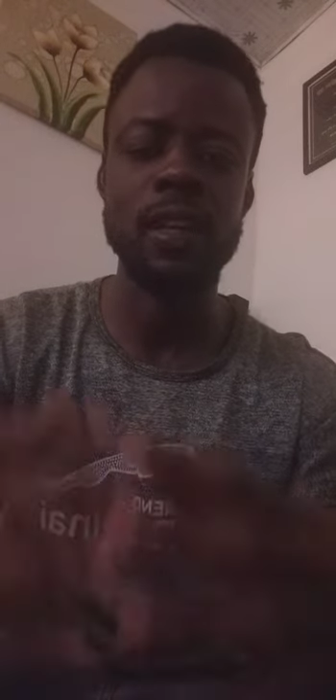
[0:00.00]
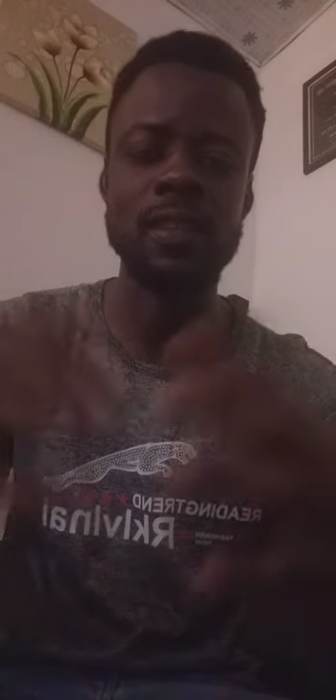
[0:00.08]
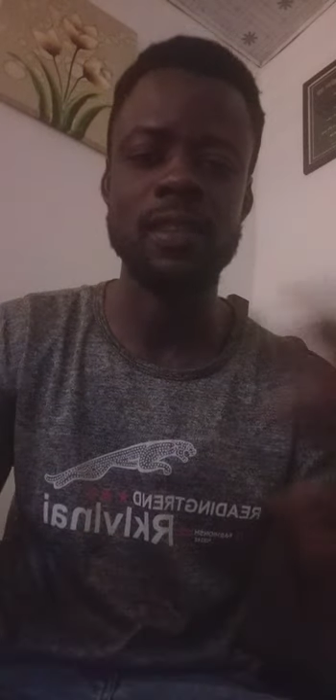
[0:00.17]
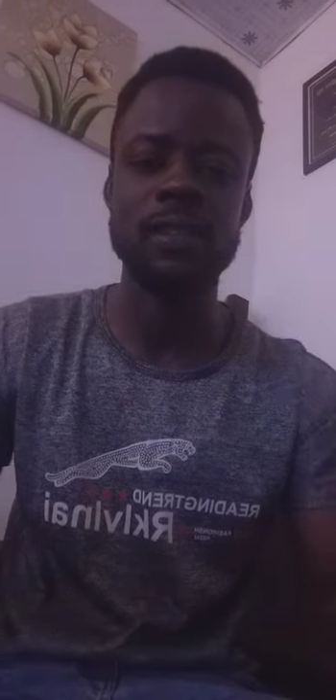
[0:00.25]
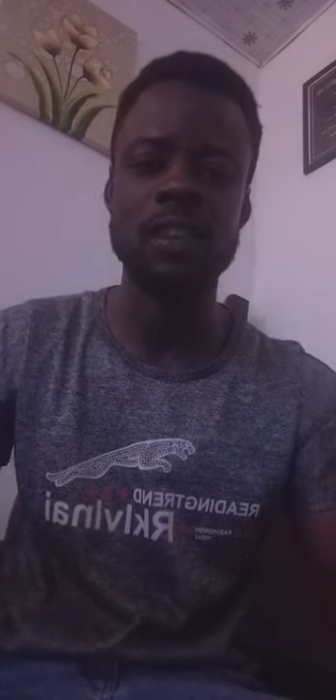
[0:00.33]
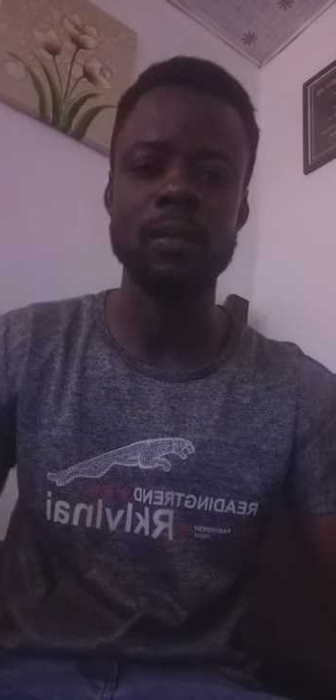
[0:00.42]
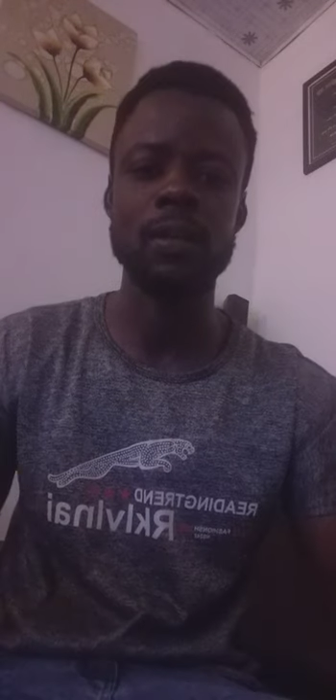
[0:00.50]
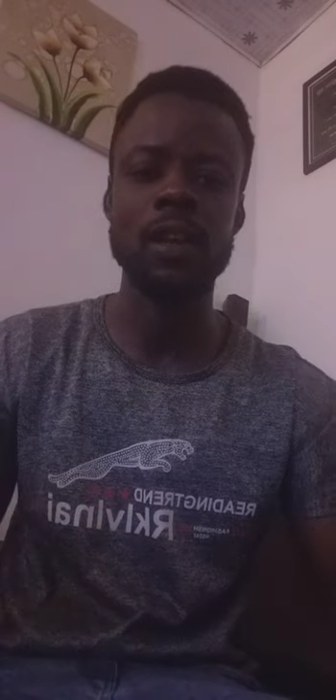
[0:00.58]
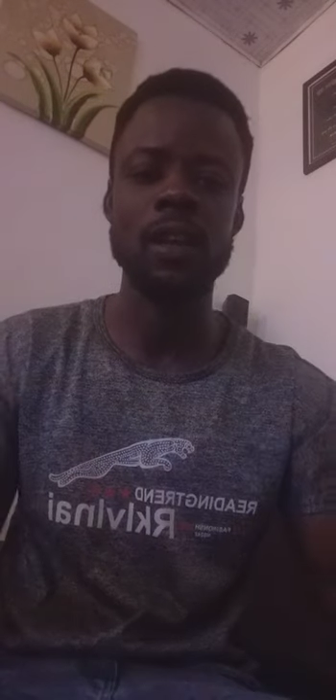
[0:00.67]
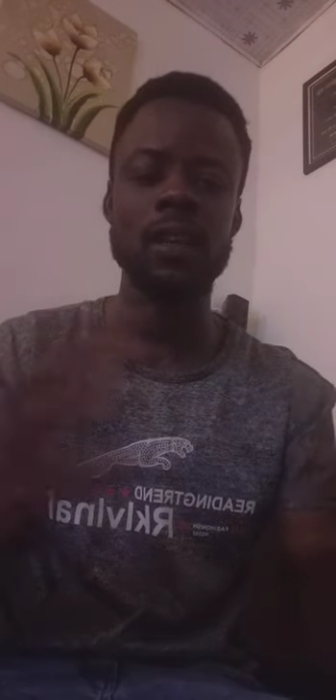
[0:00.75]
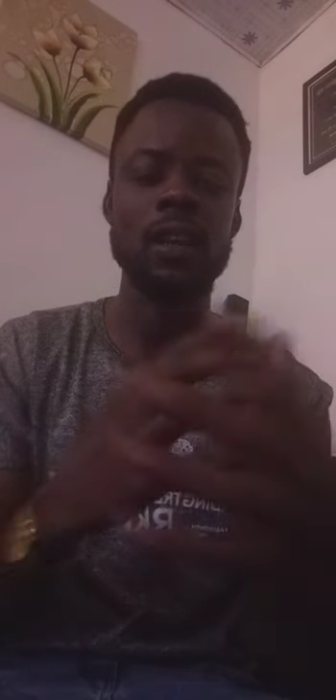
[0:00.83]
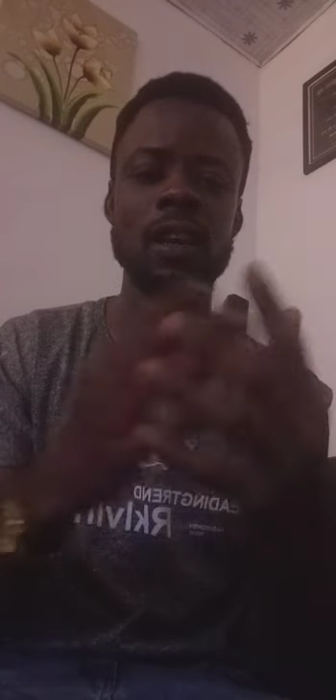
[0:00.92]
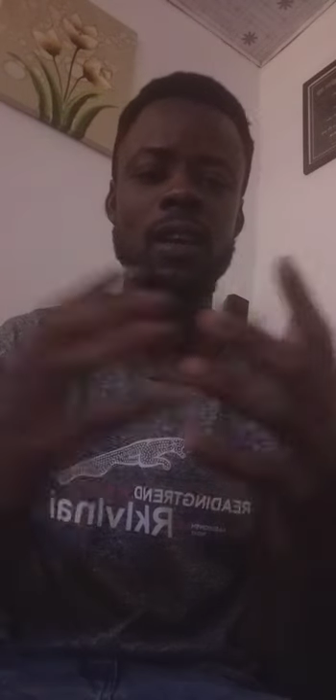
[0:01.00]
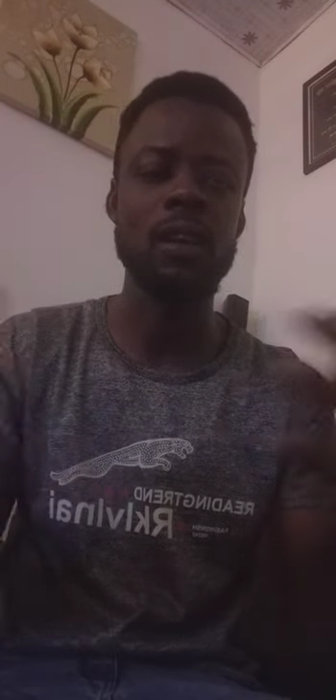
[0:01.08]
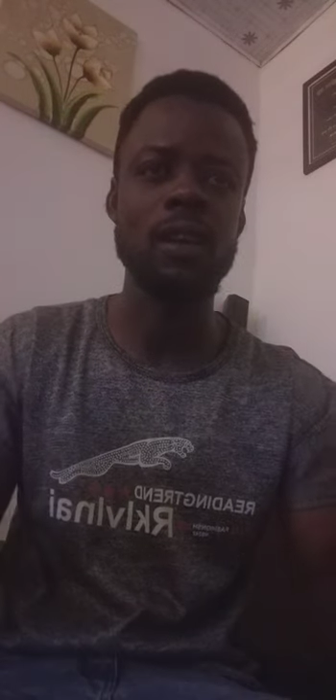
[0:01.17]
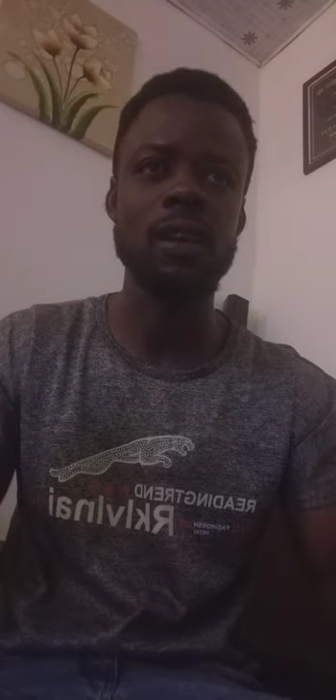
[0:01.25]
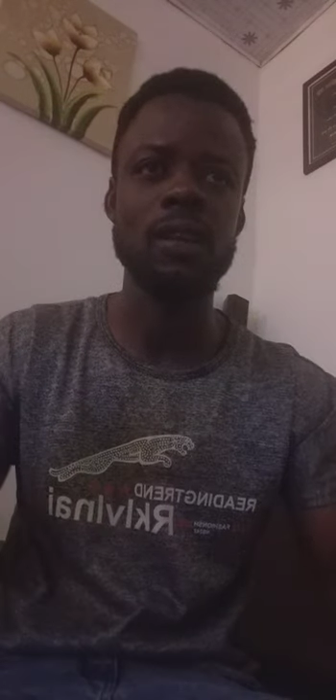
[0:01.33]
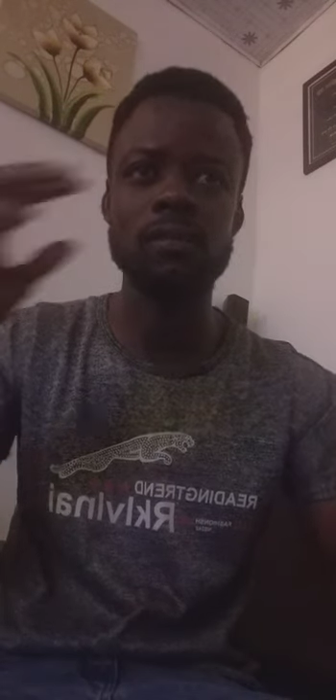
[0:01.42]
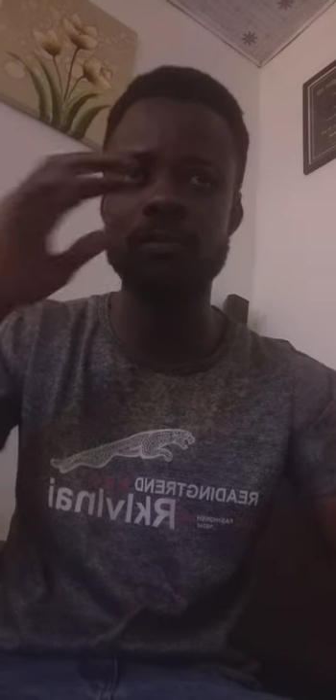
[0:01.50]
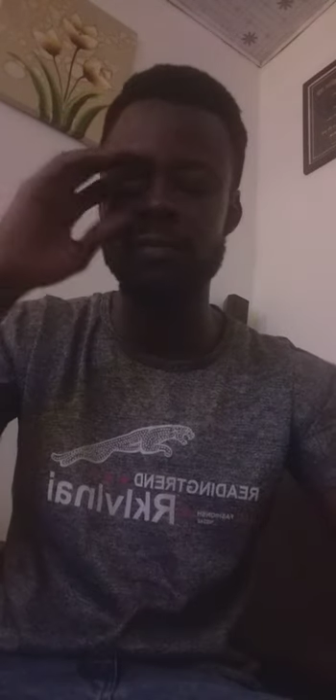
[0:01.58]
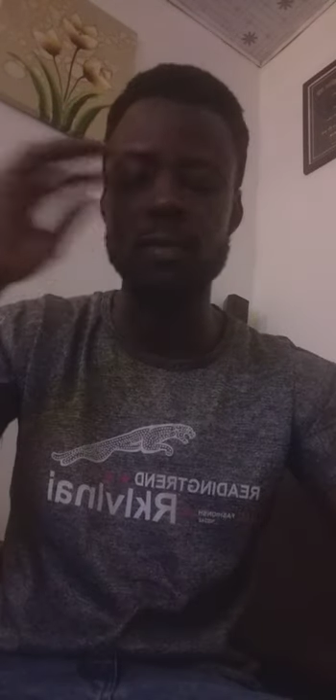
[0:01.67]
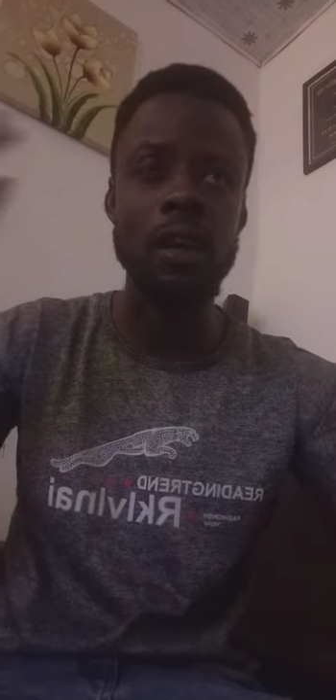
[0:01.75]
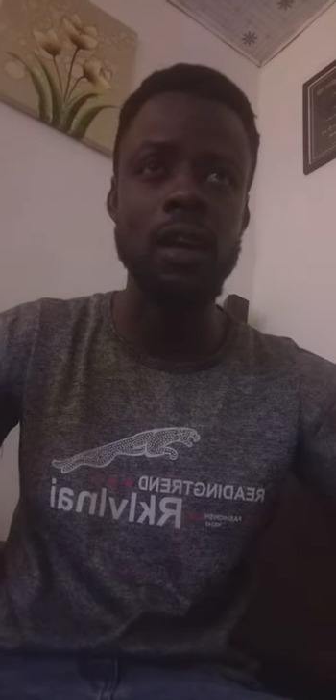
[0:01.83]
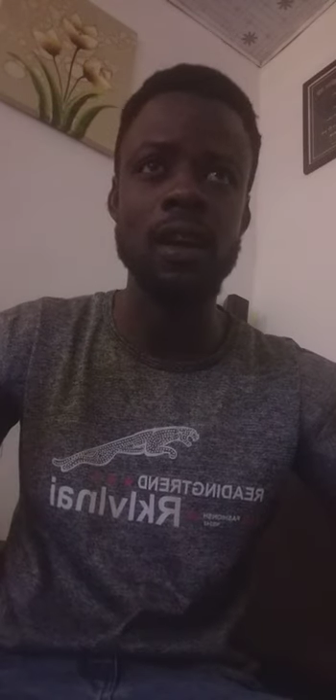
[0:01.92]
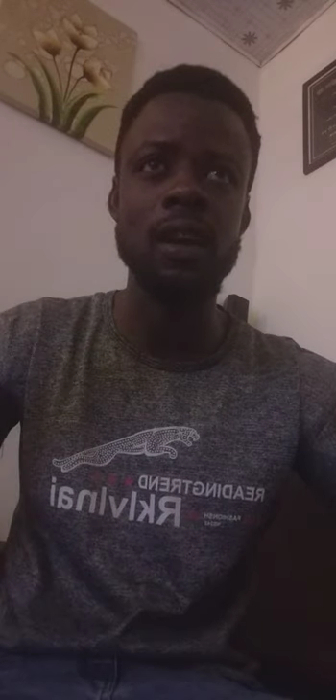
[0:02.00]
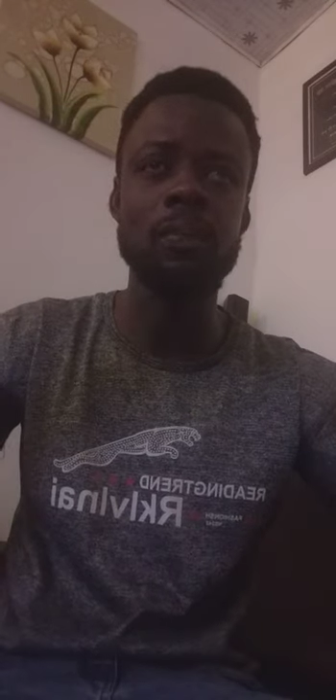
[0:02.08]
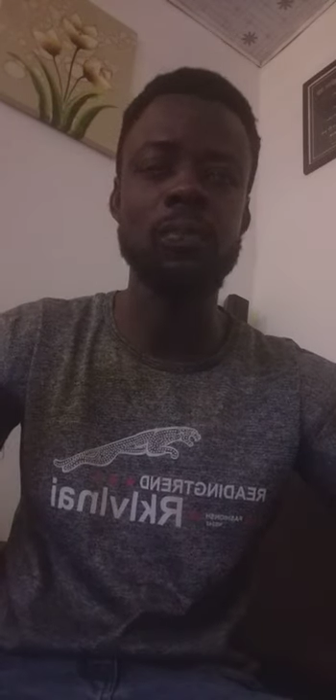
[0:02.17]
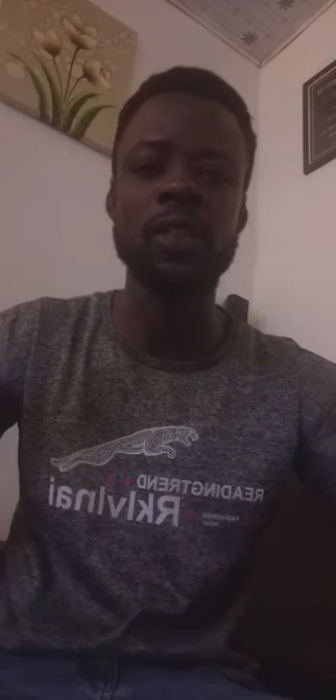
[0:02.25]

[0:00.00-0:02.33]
that is coming like uh, uh,